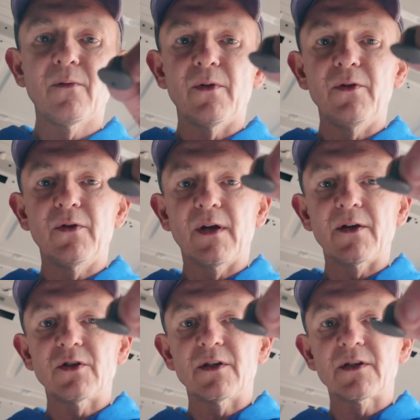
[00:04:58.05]
whether you can
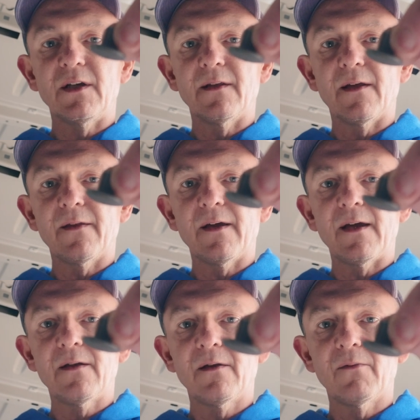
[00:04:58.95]
actually see that
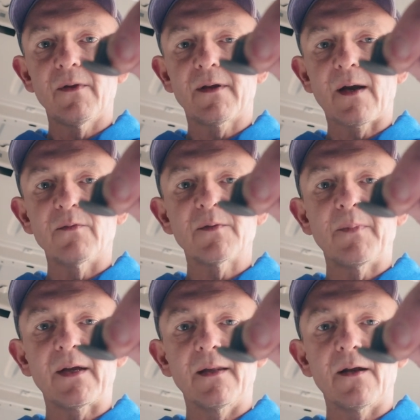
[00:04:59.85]
there, whether the camera's
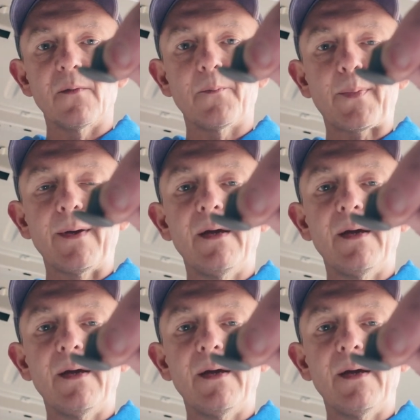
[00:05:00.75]
picking that up.